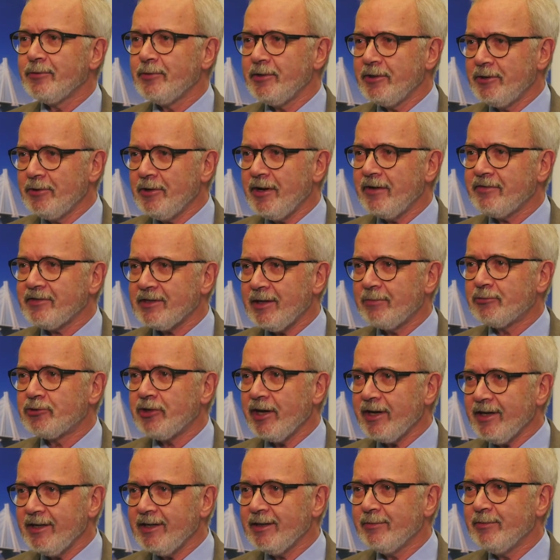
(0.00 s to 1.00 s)
we do have some
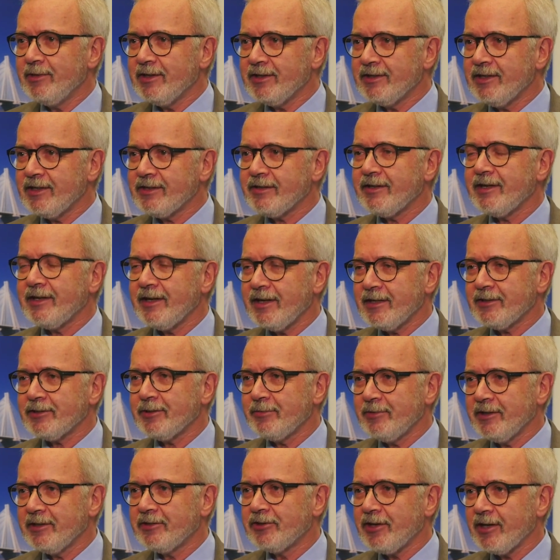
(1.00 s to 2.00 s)
regular business that has
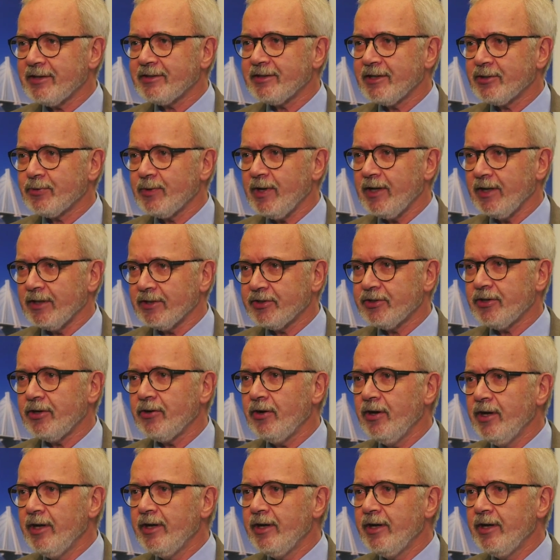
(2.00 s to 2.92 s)
to be addressed as well. So